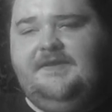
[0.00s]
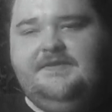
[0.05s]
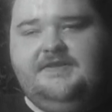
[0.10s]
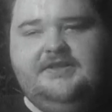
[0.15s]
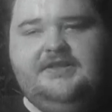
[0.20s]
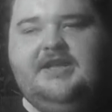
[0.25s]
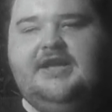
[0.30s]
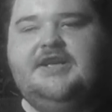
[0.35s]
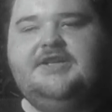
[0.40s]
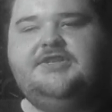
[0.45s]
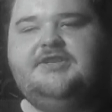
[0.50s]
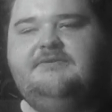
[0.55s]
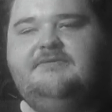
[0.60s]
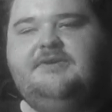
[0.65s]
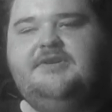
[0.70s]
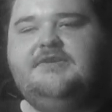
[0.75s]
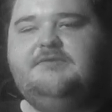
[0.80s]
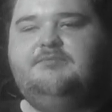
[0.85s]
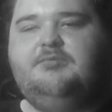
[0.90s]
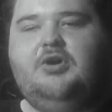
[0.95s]
the Last
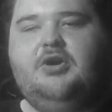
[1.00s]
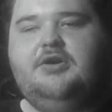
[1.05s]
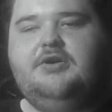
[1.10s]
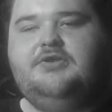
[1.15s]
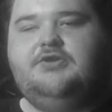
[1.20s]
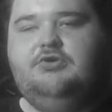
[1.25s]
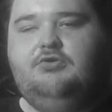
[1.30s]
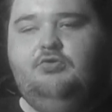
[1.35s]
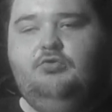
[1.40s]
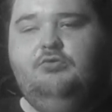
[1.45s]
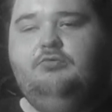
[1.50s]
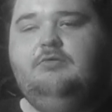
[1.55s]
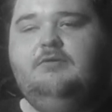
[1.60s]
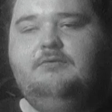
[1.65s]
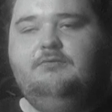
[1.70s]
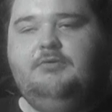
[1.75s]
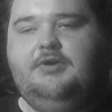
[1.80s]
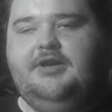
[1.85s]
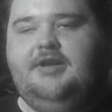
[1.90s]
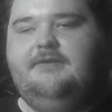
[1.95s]
of Us Part Two
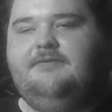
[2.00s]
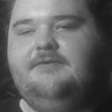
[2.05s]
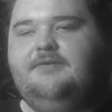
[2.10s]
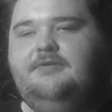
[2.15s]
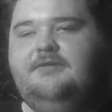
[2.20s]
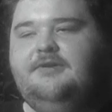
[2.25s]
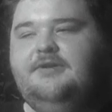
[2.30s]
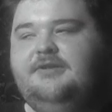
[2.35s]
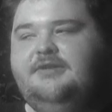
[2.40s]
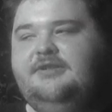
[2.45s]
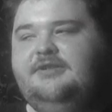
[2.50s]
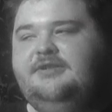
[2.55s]
or whatever.